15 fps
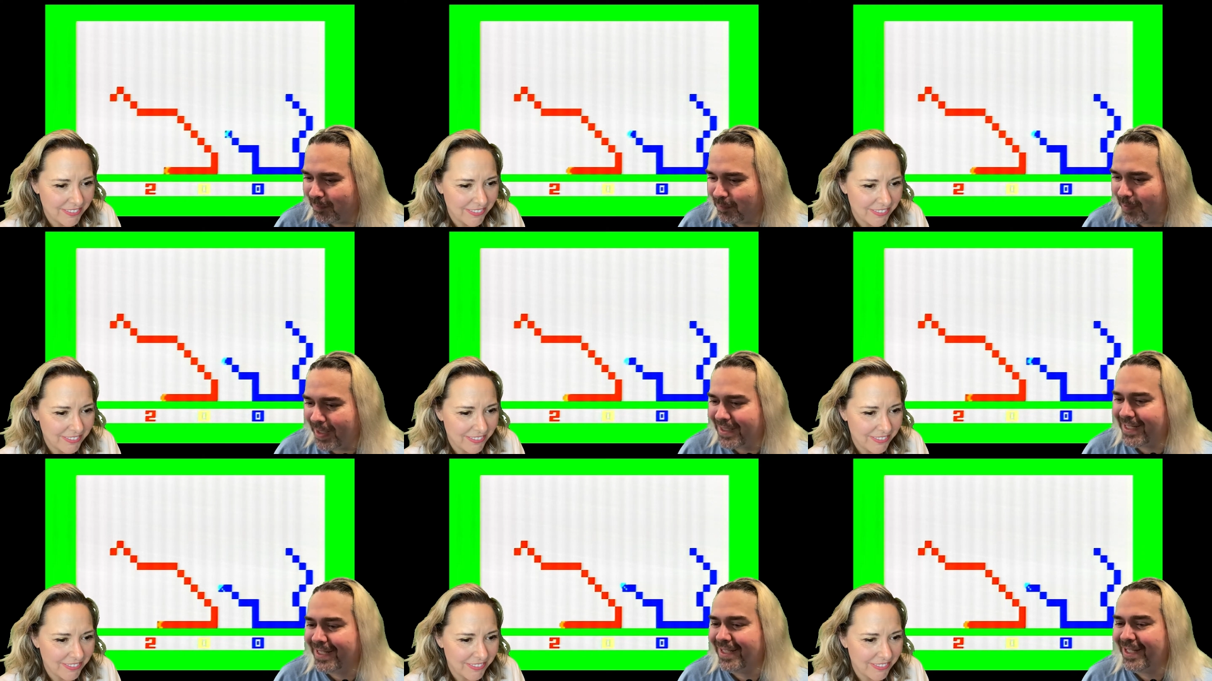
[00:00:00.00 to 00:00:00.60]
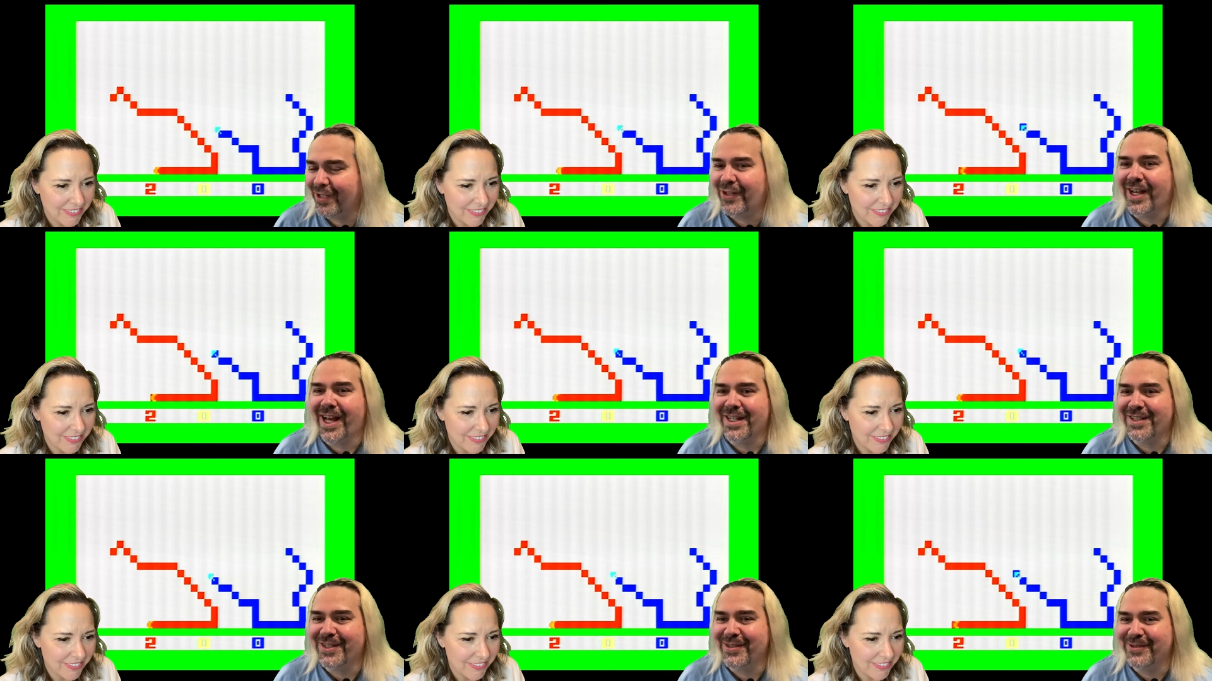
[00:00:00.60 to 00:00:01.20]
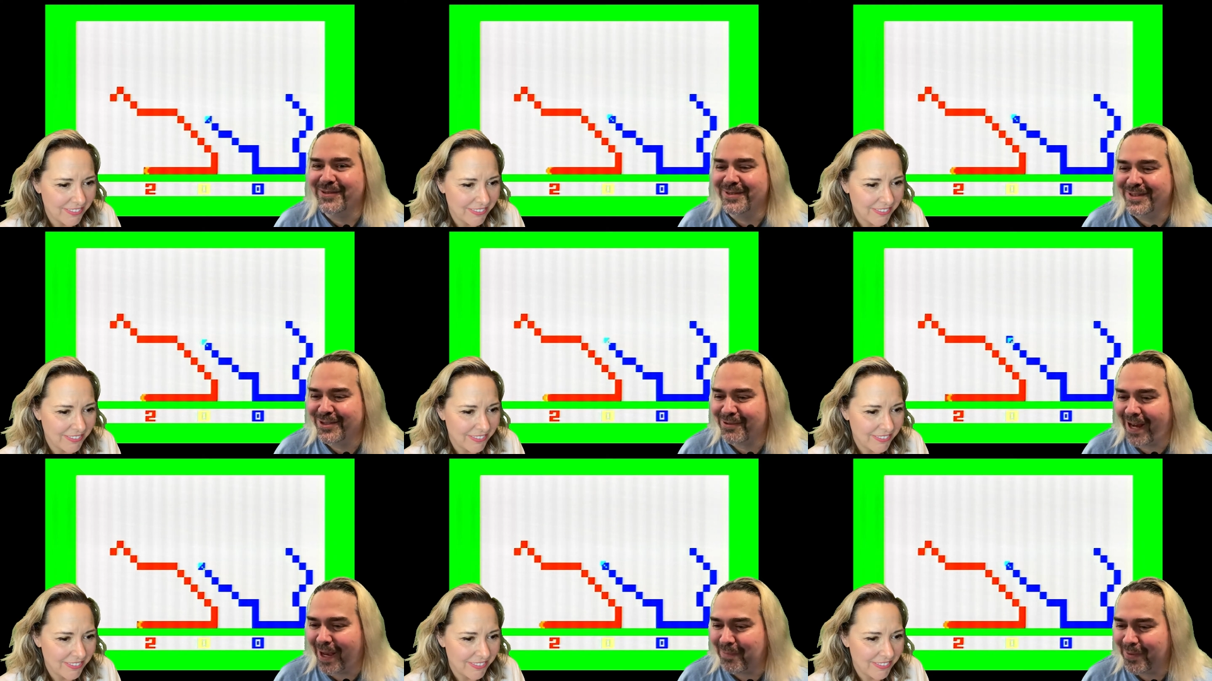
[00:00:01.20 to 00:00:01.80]
Speaker 1: Basically, you got to
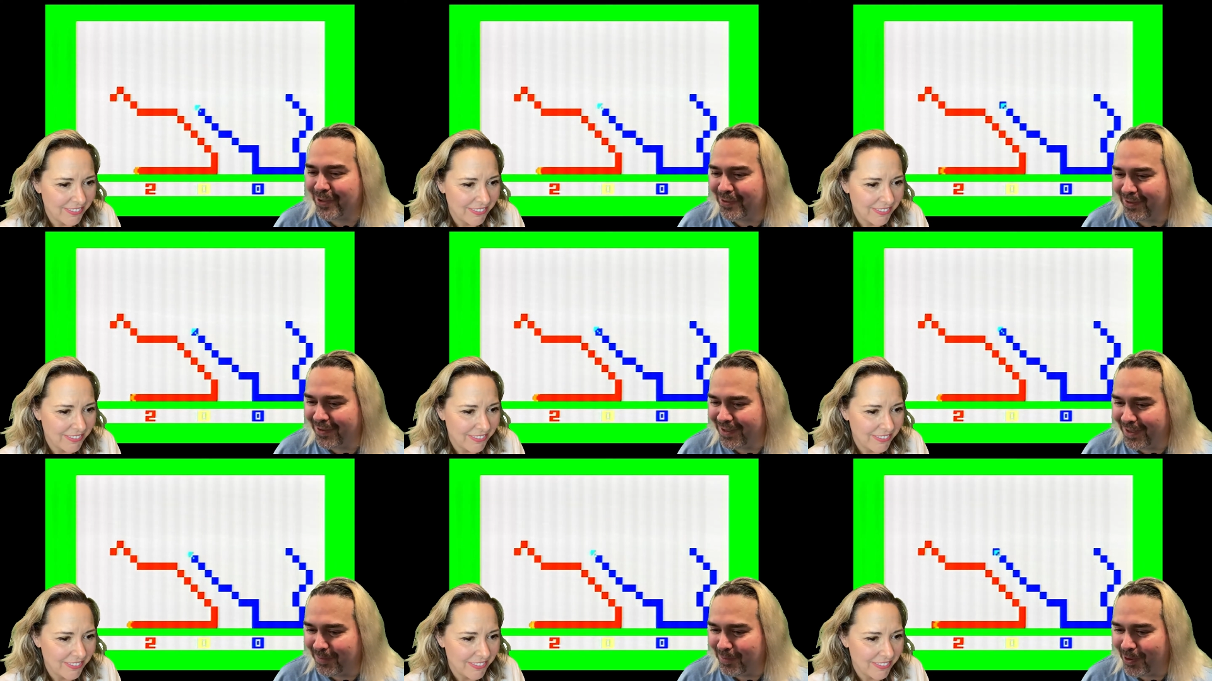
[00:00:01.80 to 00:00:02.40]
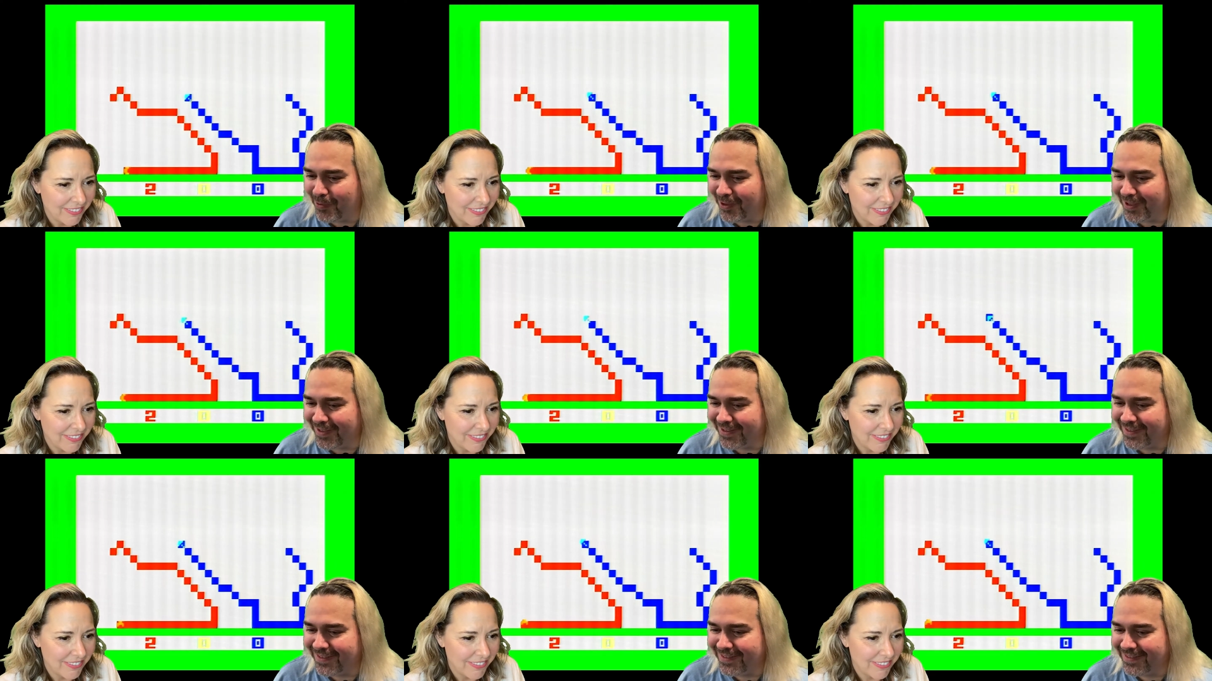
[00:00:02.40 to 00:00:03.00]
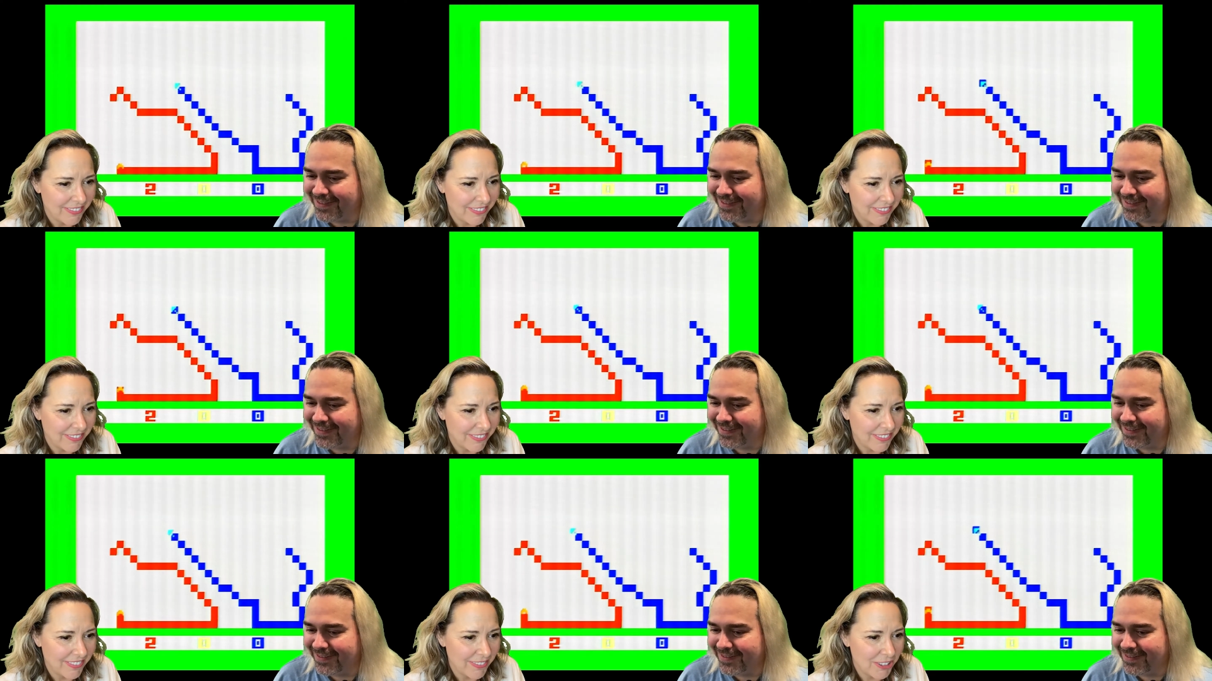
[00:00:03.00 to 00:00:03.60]
trap your uh, opponent.
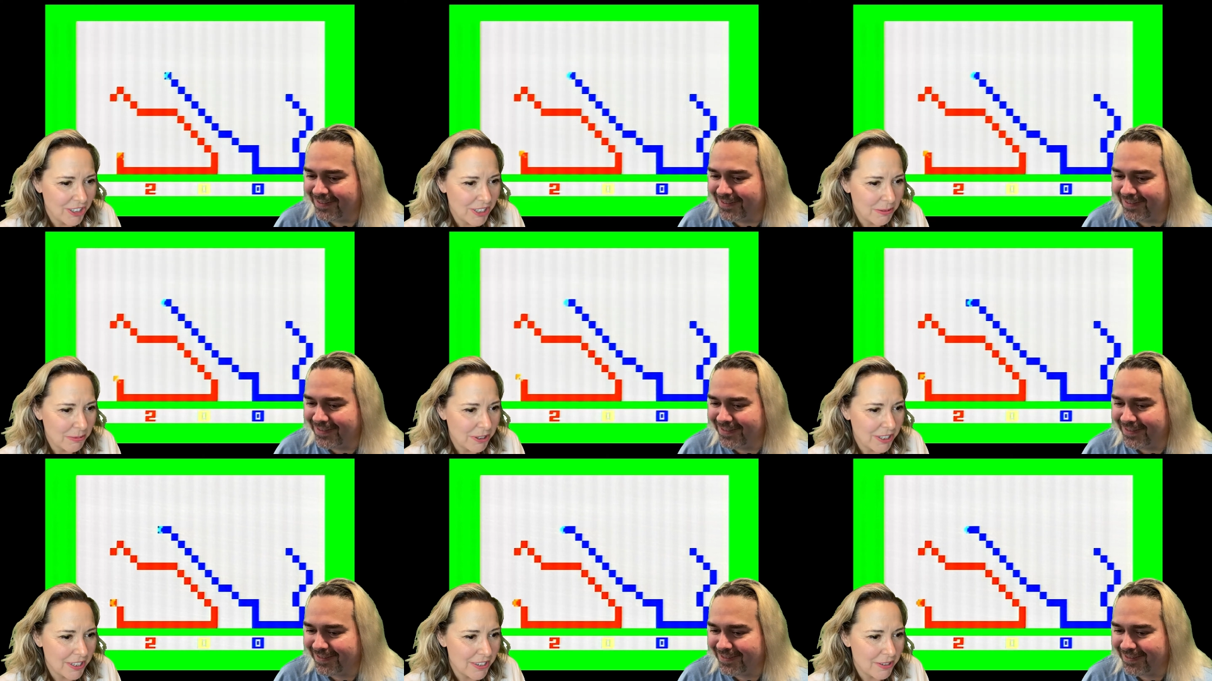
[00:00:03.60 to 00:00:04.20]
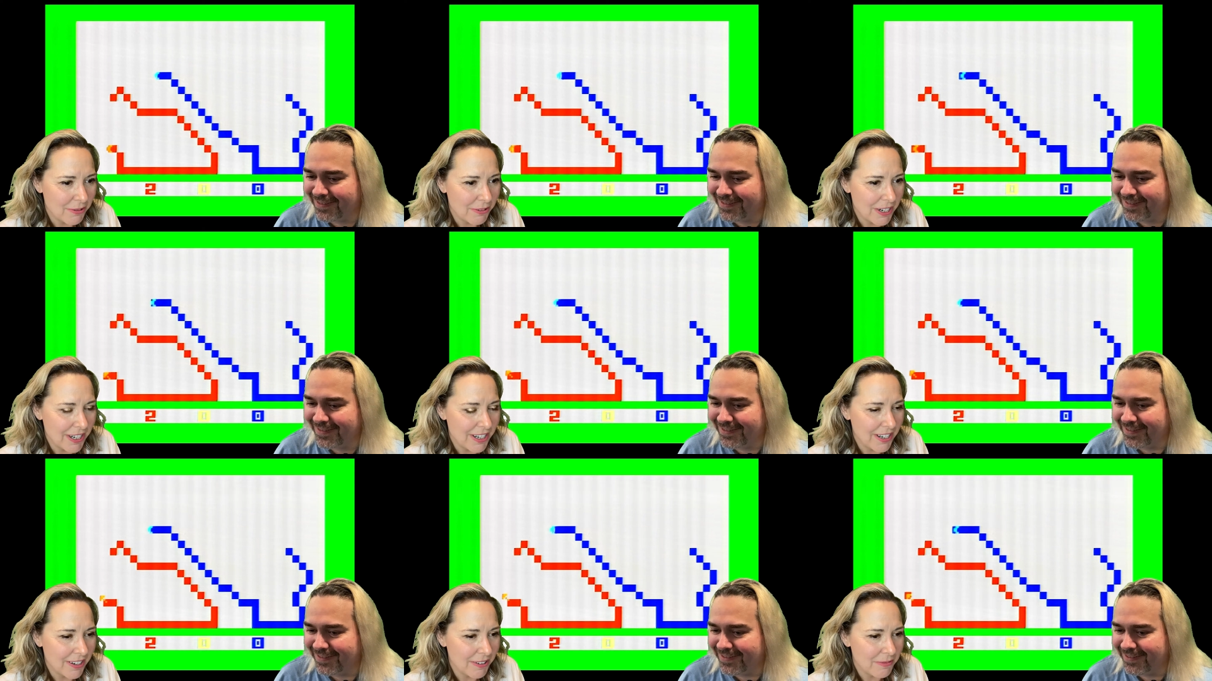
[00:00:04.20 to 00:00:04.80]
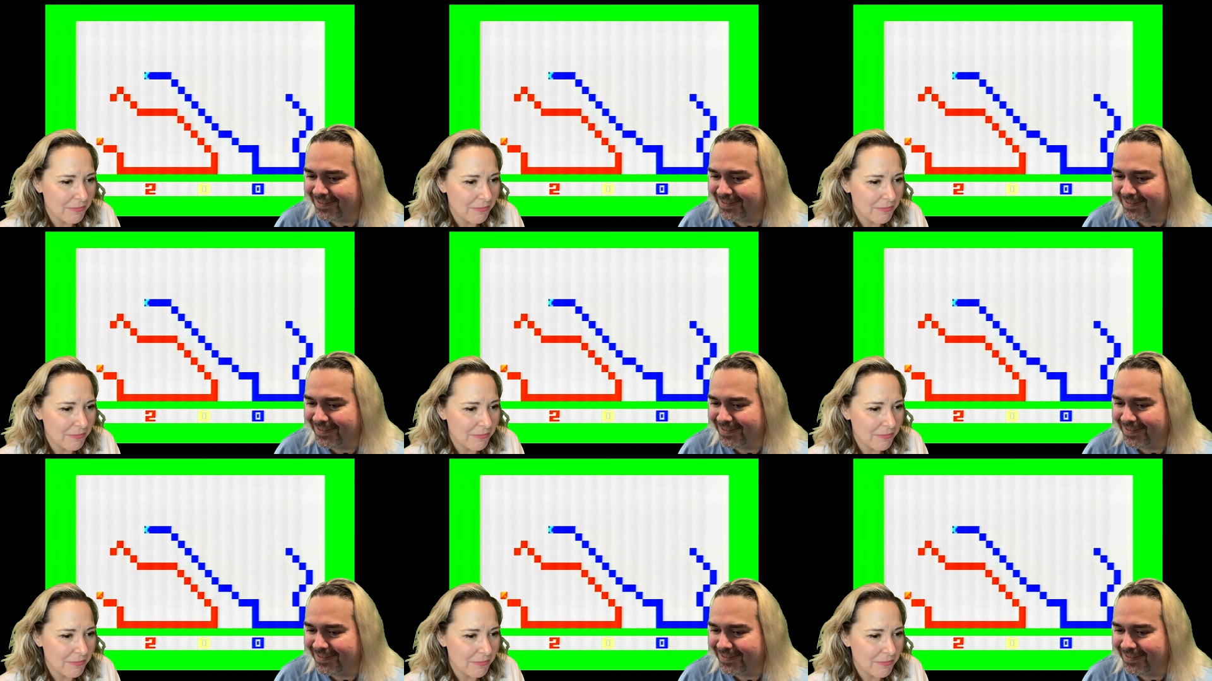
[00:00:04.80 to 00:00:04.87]
Speaker 2: Which I'm going to do right now.